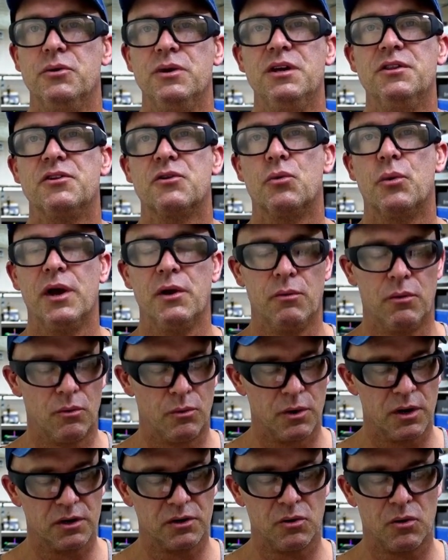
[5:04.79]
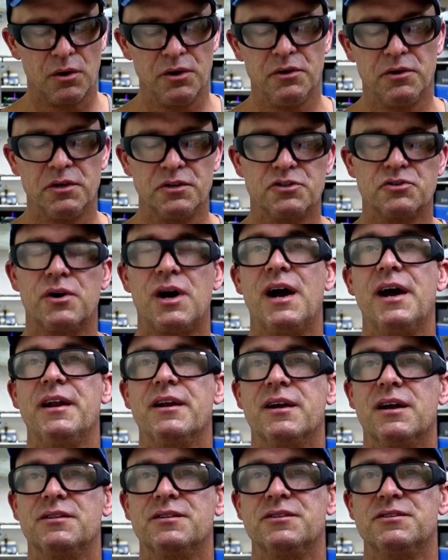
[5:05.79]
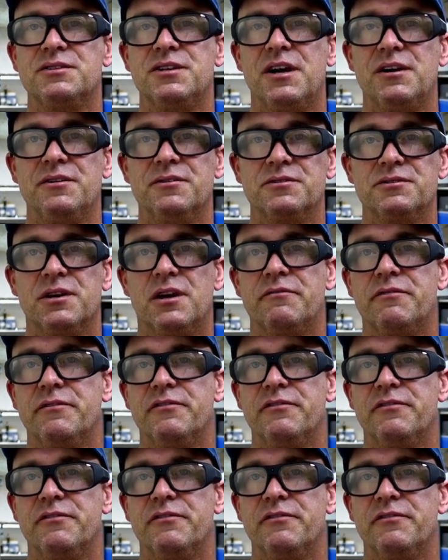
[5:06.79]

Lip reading: Either way will work. Or you could try and cut this down yourself.